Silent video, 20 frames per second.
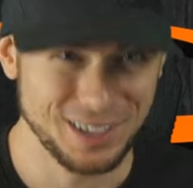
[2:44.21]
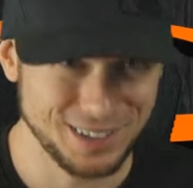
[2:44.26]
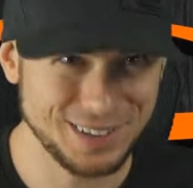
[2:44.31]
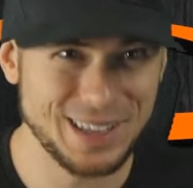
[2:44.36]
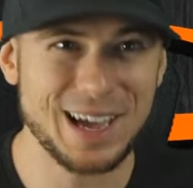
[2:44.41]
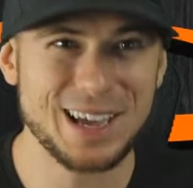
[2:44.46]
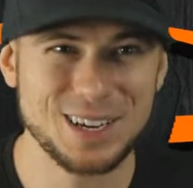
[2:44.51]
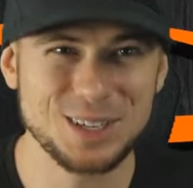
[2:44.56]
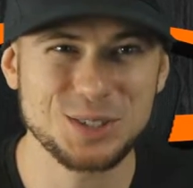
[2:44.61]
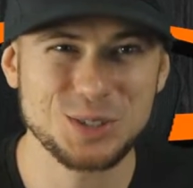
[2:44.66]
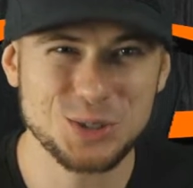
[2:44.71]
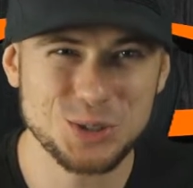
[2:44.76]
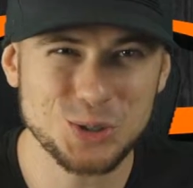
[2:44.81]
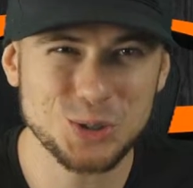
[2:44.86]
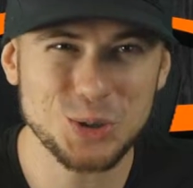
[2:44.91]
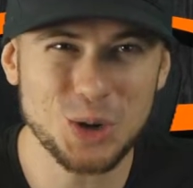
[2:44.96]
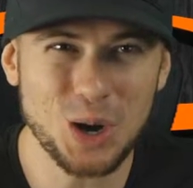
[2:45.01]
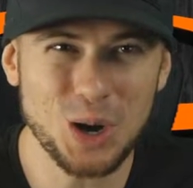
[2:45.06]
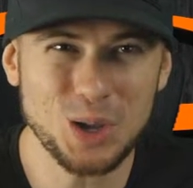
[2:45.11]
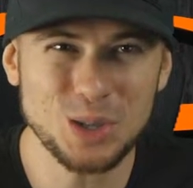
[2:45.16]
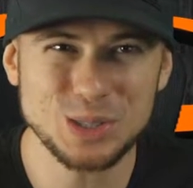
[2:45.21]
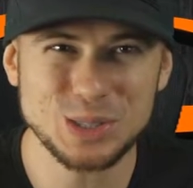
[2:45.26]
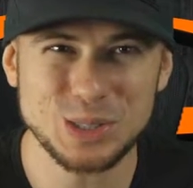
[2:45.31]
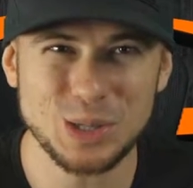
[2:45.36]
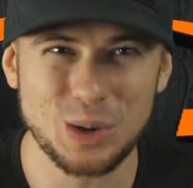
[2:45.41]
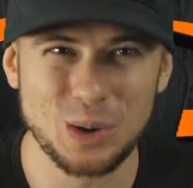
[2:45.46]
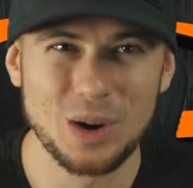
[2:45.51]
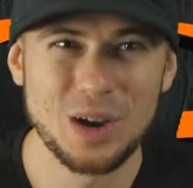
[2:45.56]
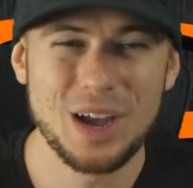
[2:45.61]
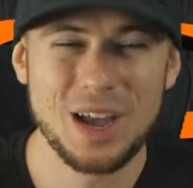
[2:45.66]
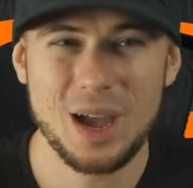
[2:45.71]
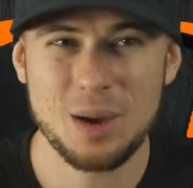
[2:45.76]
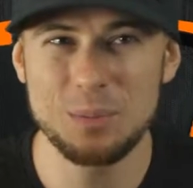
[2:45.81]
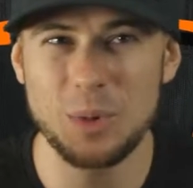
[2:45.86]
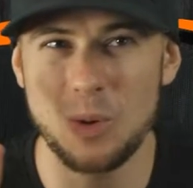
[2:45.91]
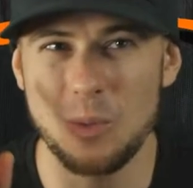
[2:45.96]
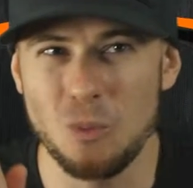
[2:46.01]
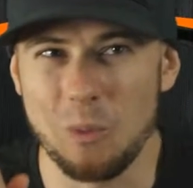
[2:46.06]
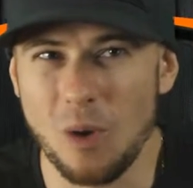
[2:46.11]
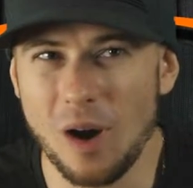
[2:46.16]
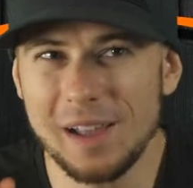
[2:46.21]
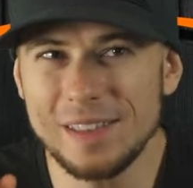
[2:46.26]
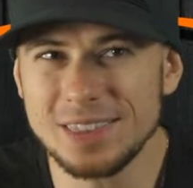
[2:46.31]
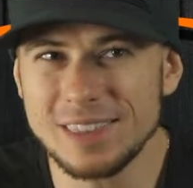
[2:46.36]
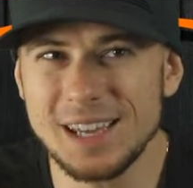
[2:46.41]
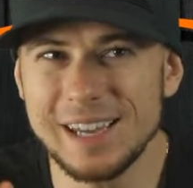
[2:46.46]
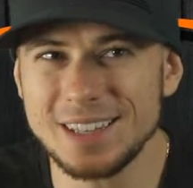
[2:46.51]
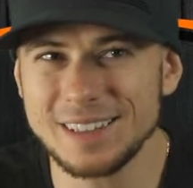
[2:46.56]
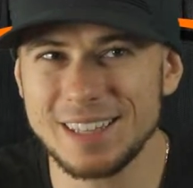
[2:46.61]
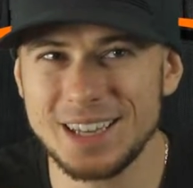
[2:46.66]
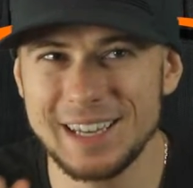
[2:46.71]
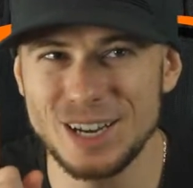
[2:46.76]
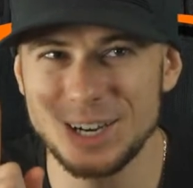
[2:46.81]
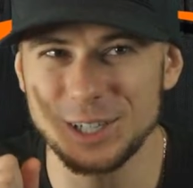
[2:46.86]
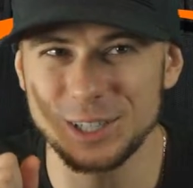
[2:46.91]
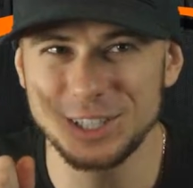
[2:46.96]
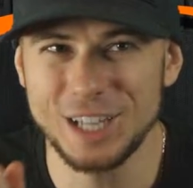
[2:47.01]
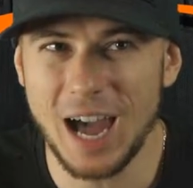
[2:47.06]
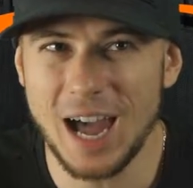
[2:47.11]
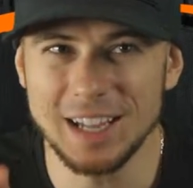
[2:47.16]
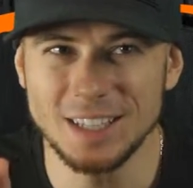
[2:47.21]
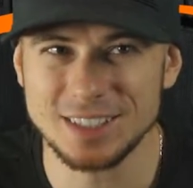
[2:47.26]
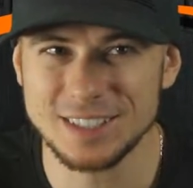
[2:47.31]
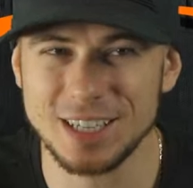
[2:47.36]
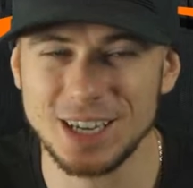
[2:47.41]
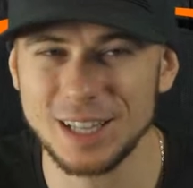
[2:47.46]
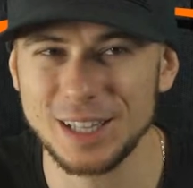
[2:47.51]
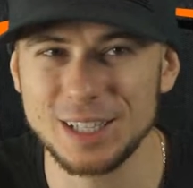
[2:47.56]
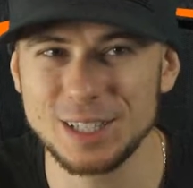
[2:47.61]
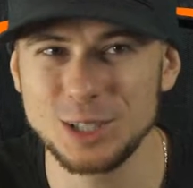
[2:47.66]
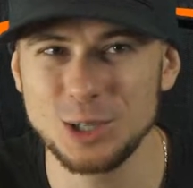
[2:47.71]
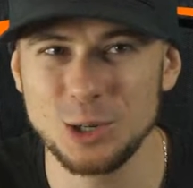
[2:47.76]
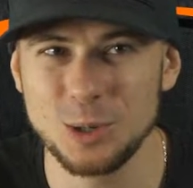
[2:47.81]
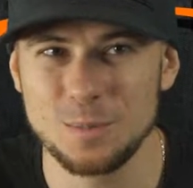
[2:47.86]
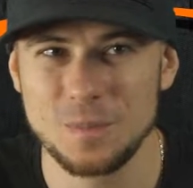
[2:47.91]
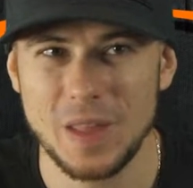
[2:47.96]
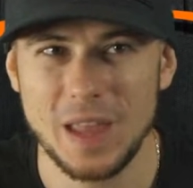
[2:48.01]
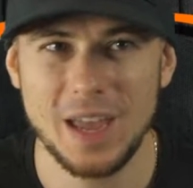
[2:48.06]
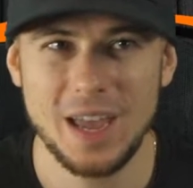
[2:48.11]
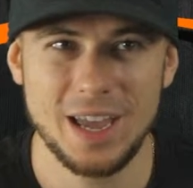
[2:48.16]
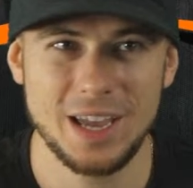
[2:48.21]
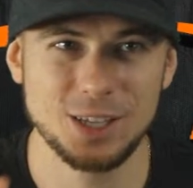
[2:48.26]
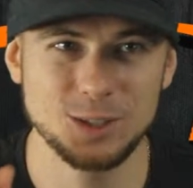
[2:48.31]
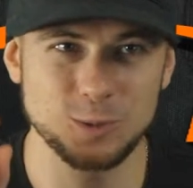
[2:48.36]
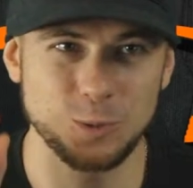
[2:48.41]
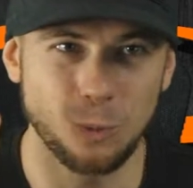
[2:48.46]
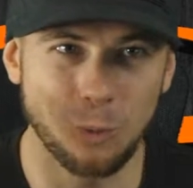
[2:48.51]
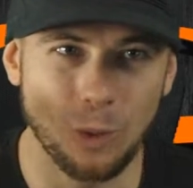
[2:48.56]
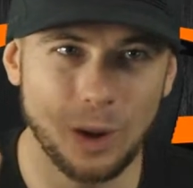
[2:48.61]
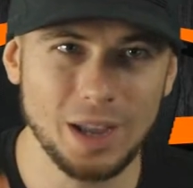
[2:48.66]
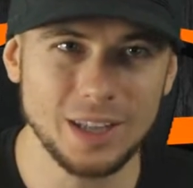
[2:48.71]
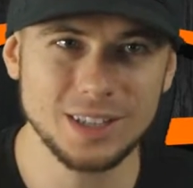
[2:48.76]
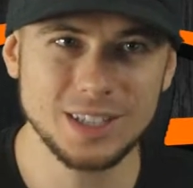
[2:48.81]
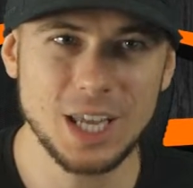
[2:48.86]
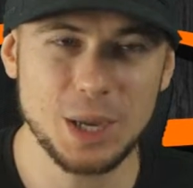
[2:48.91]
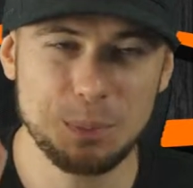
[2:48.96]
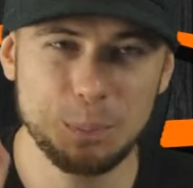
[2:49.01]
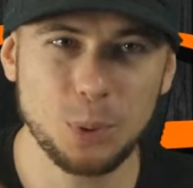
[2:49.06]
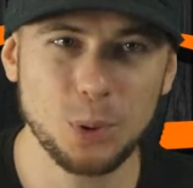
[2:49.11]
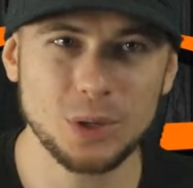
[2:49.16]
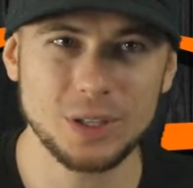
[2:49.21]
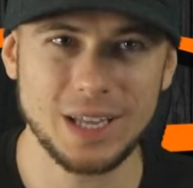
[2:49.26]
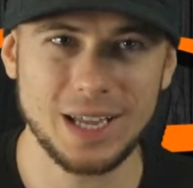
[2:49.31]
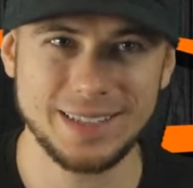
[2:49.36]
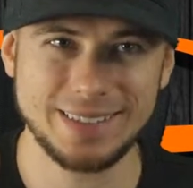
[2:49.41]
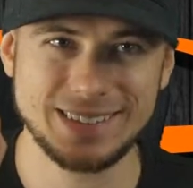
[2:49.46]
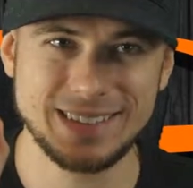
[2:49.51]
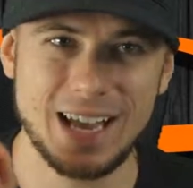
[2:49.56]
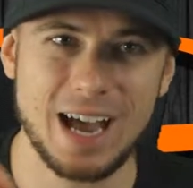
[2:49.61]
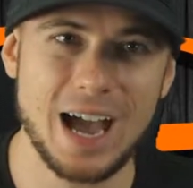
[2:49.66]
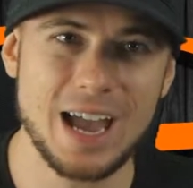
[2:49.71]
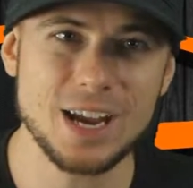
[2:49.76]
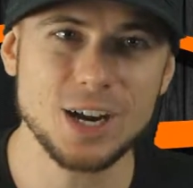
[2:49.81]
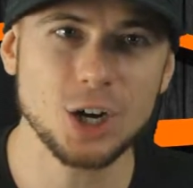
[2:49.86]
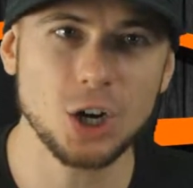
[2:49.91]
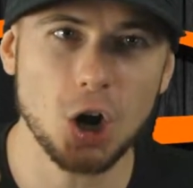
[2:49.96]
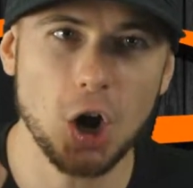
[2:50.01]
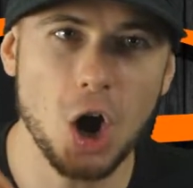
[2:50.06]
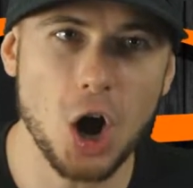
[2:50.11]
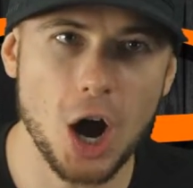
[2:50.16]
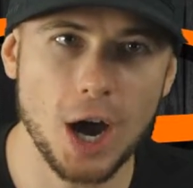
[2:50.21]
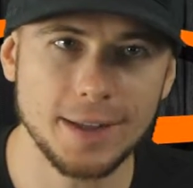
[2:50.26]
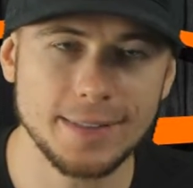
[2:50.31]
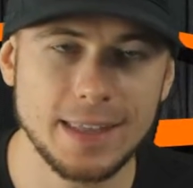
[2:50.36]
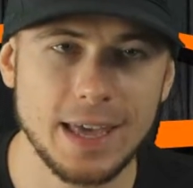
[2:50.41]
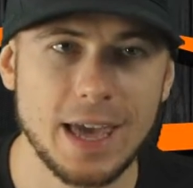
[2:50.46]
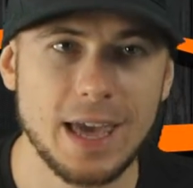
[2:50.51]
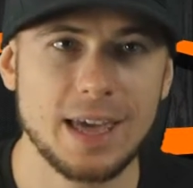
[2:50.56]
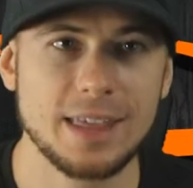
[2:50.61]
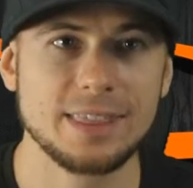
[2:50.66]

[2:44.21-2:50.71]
That is true also. But one thing they are not telling you is when they put a tire on,